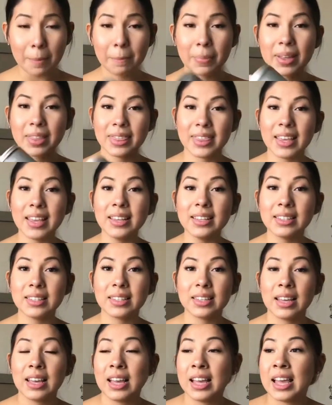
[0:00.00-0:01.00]
But
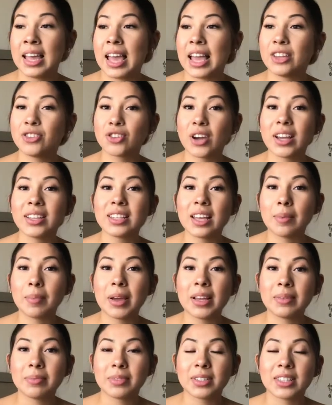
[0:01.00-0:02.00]
this, it dries out
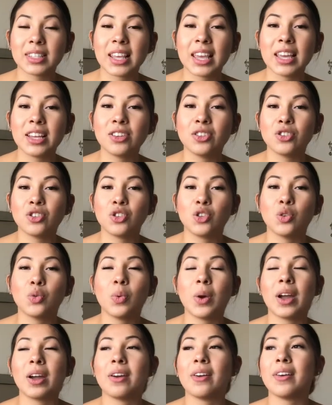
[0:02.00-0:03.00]
my skin to
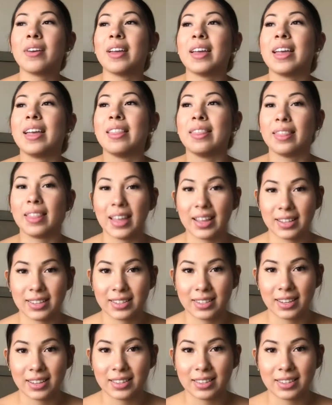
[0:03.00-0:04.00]
where it
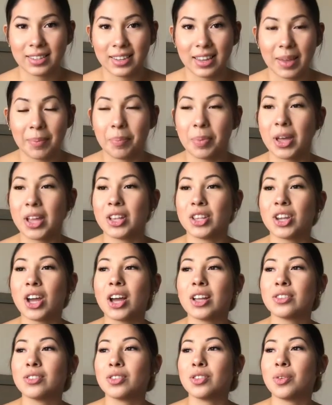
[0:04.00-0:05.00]
likes it, but
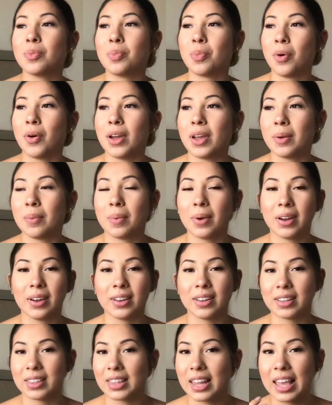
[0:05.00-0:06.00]
not to the point
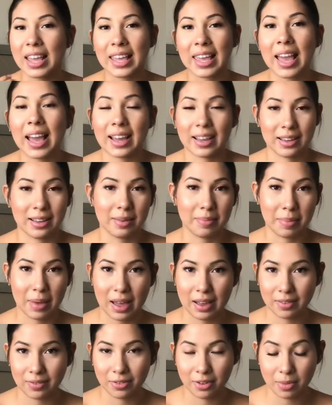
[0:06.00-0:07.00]
where it can't come
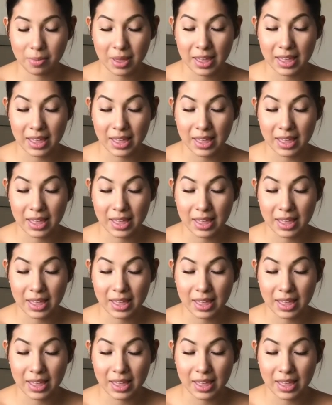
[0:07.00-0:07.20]
back from